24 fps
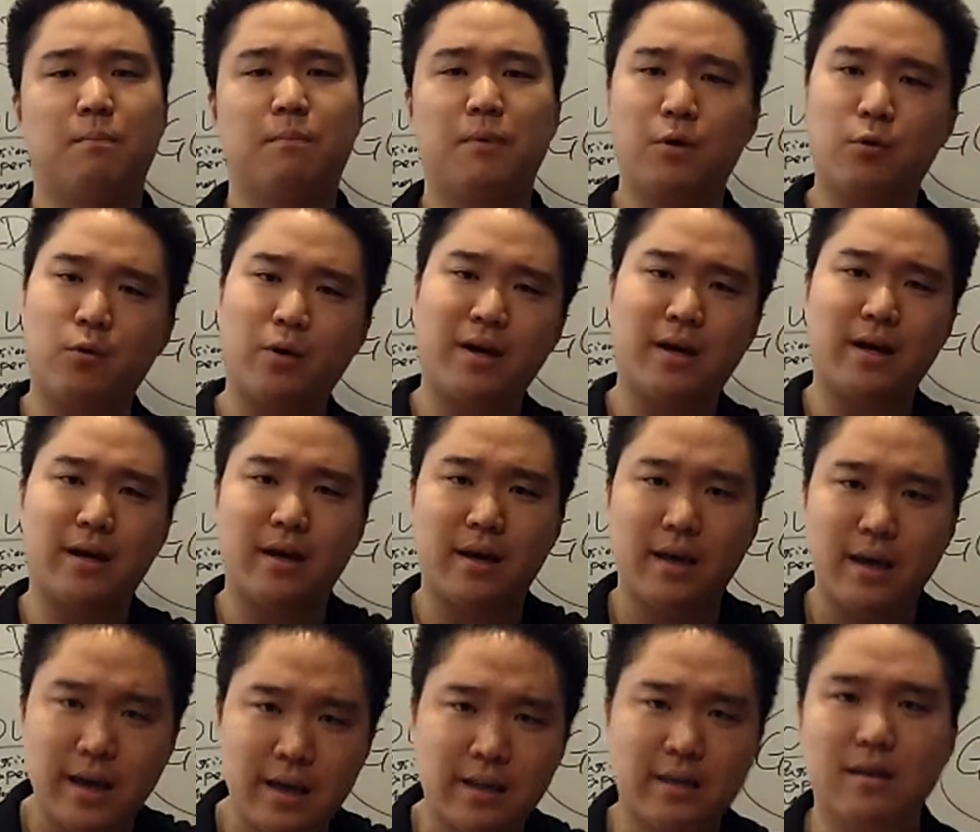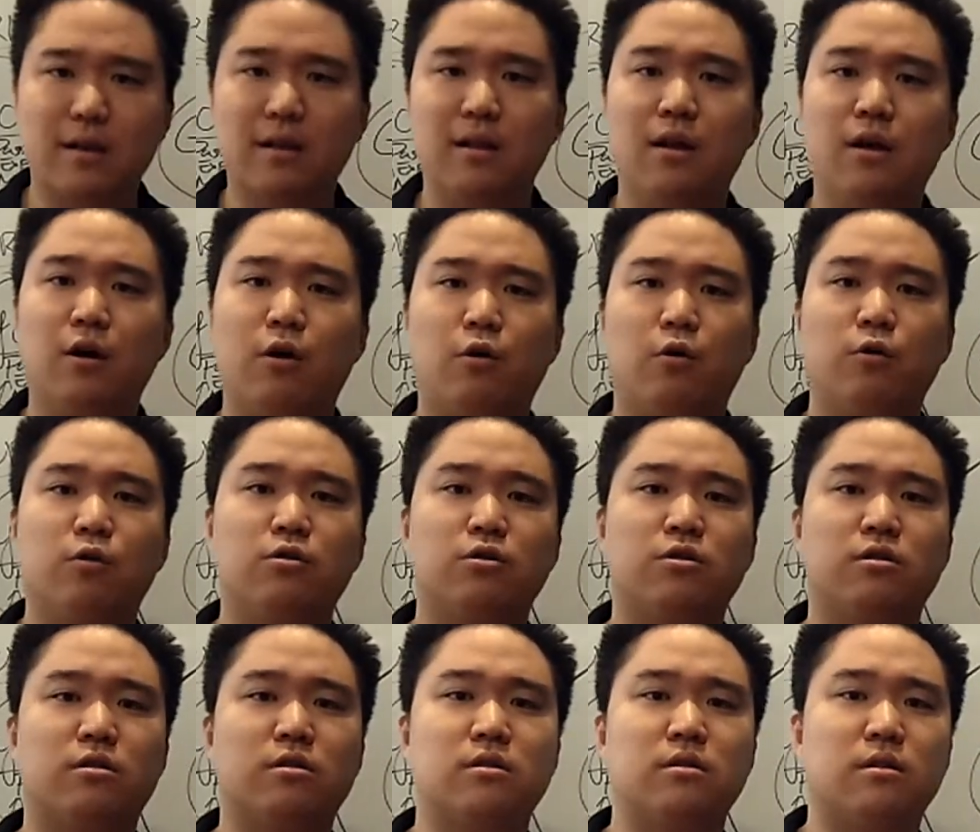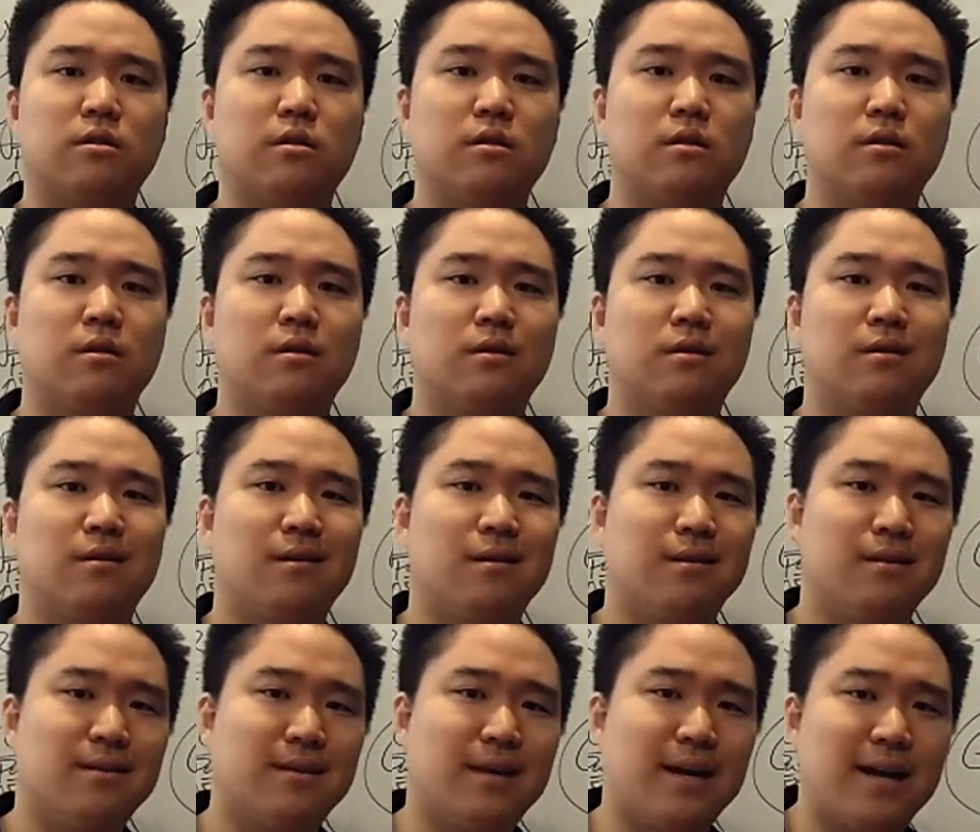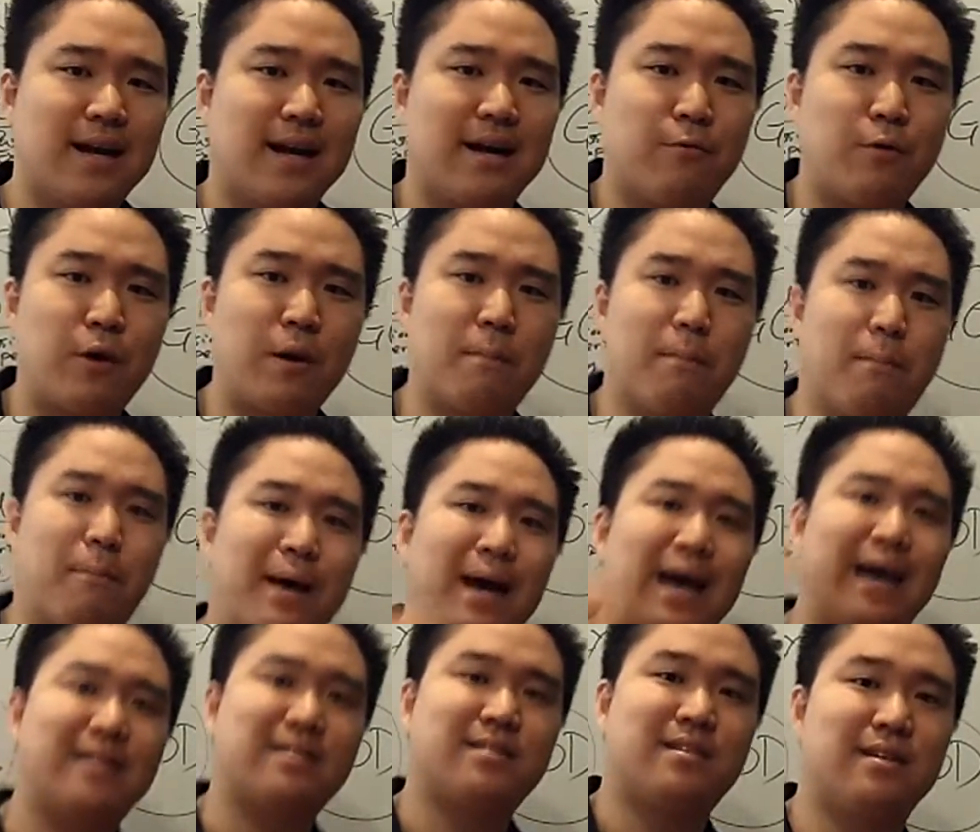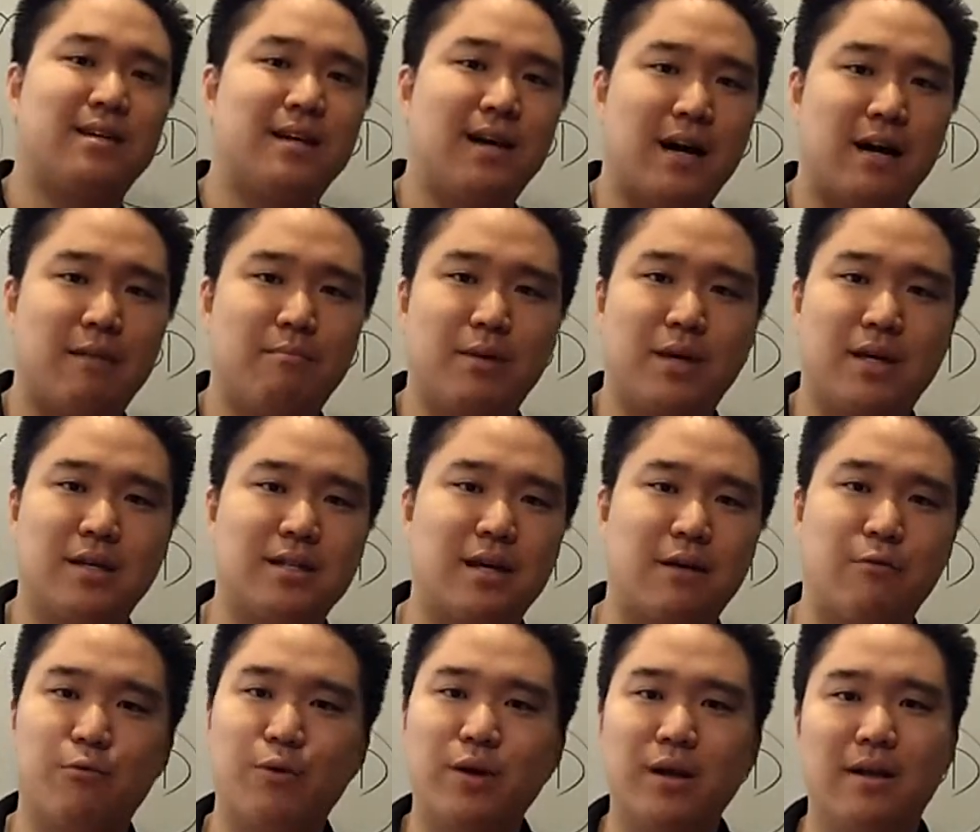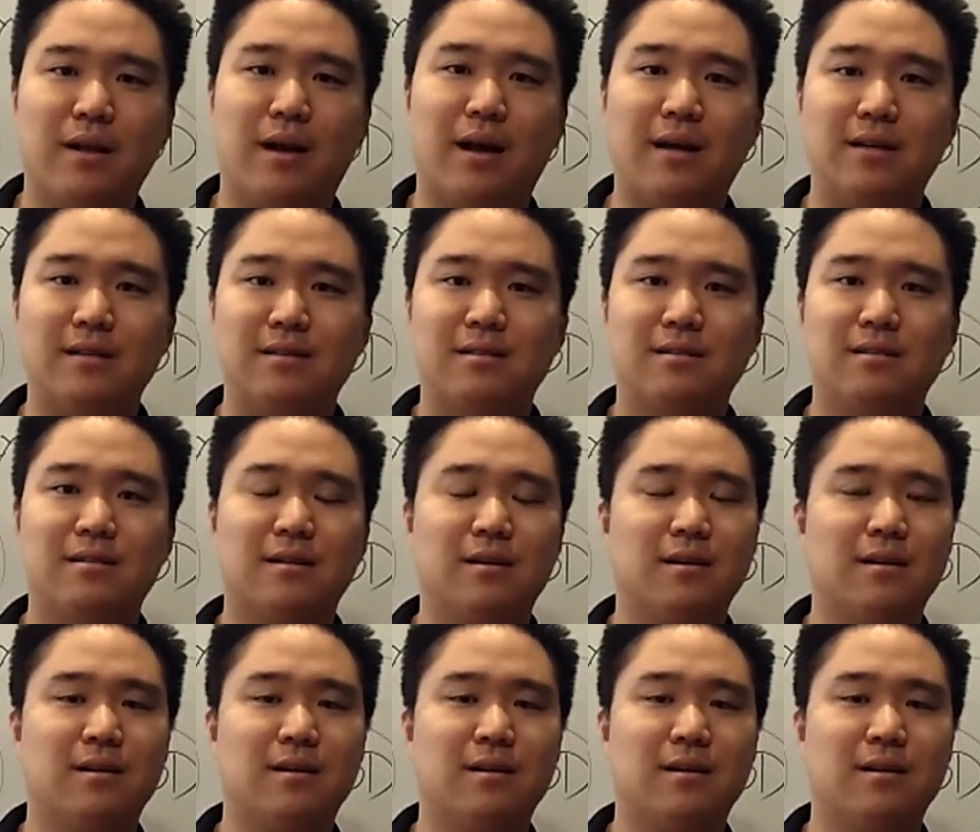But when I hit the lows, then I went back to God, because I realized